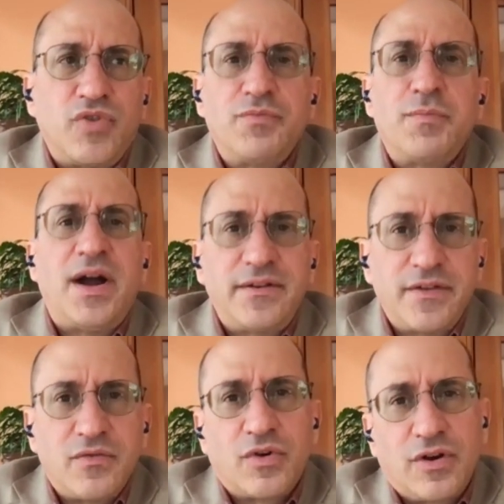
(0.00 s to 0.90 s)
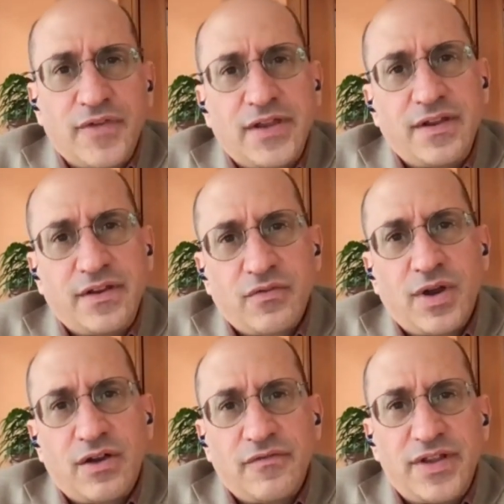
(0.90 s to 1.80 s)
respond to the War of
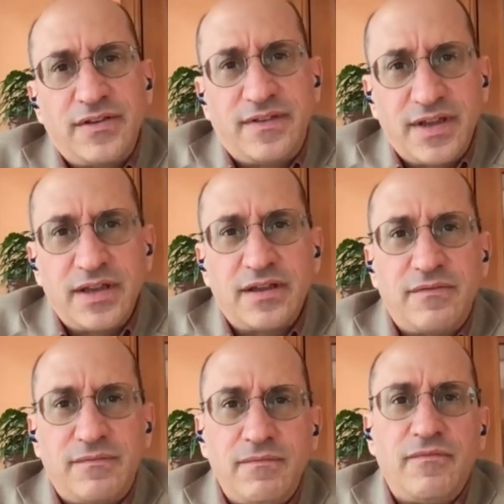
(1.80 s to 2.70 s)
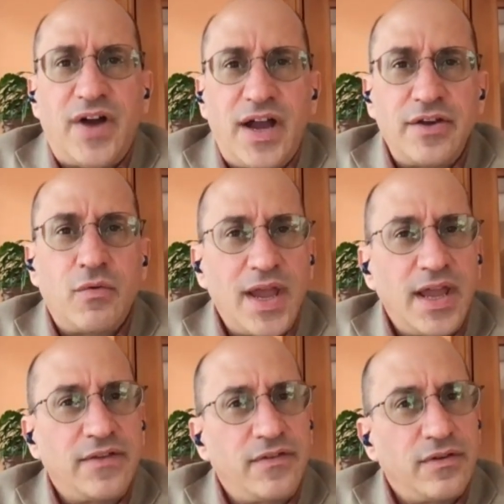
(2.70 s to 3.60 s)
1812 and did find a
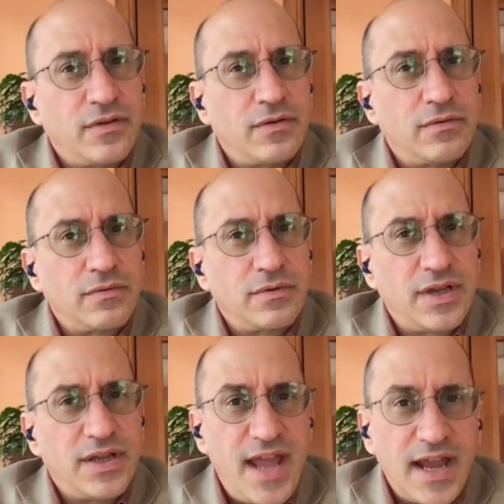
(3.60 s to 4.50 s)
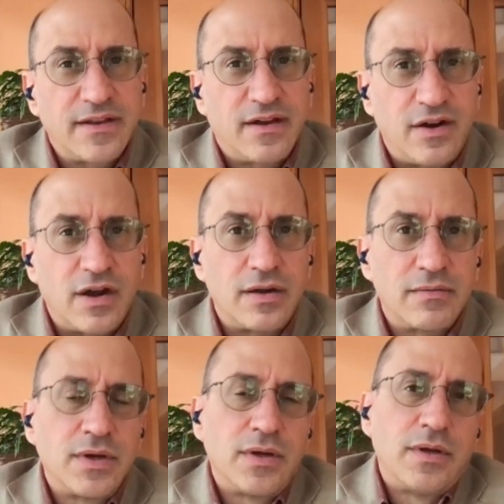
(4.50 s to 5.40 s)
way to connect
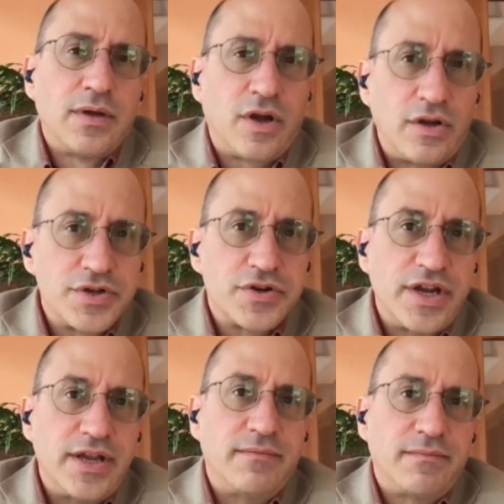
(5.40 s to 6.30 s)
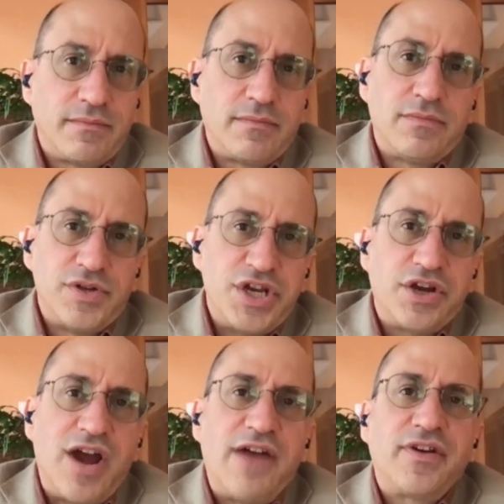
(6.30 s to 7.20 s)
our country
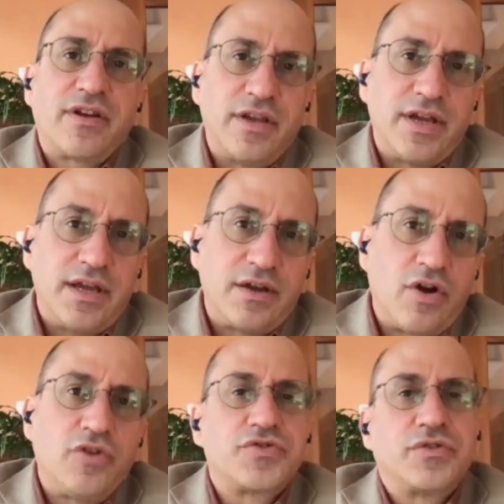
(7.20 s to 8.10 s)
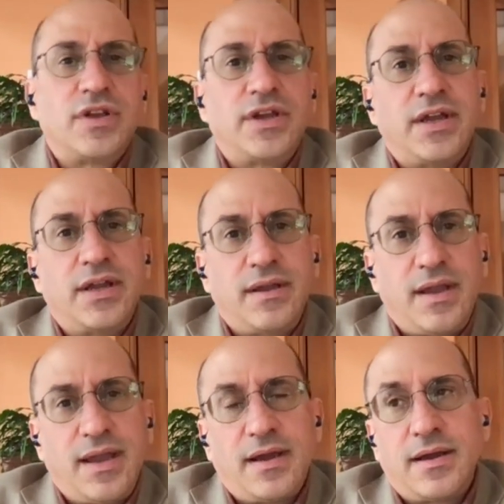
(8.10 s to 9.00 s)
geographically,
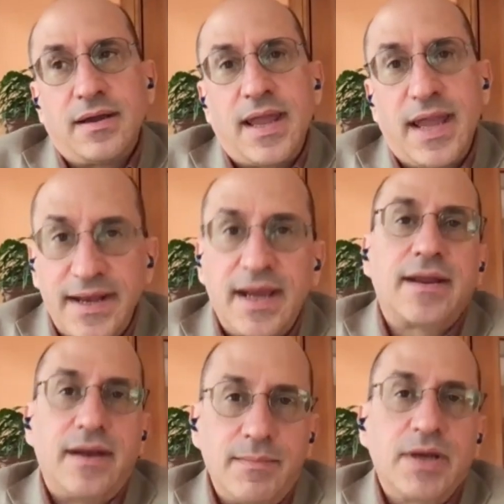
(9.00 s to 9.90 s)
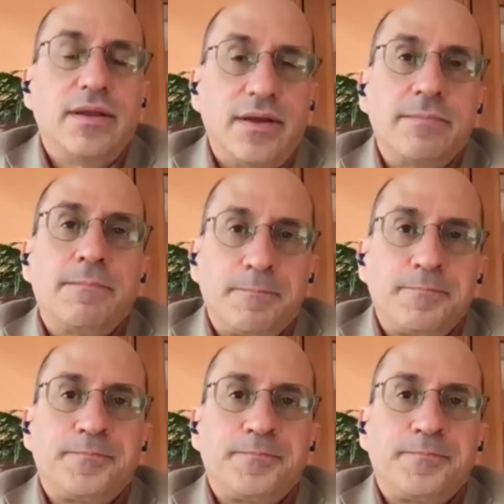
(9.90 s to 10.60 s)
culturally, and economically.